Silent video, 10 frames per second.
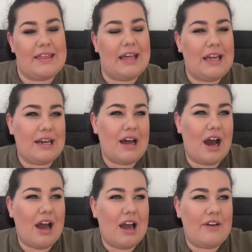Then
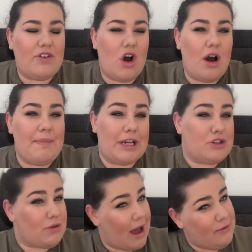I've got my
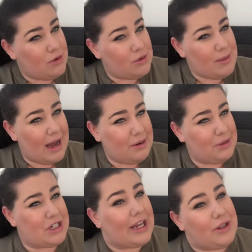travel one,
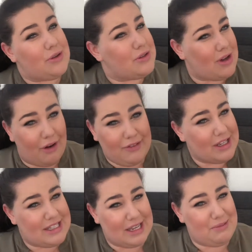which I use
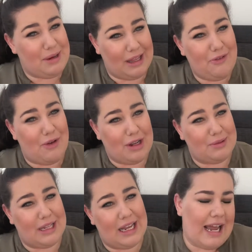obviously really
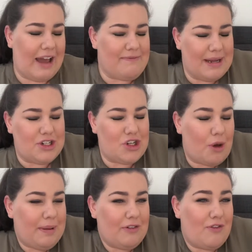frequently. I have my
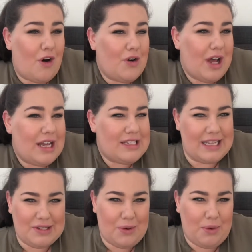shopping folder, so
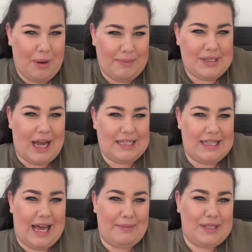these are all the websites
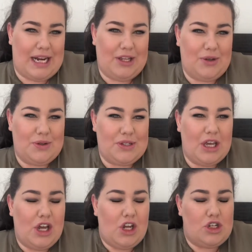and apps that I use
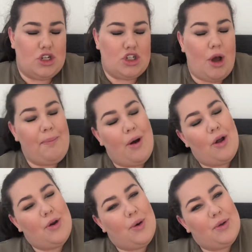to shop
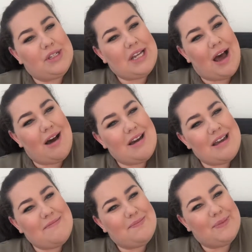on all the time.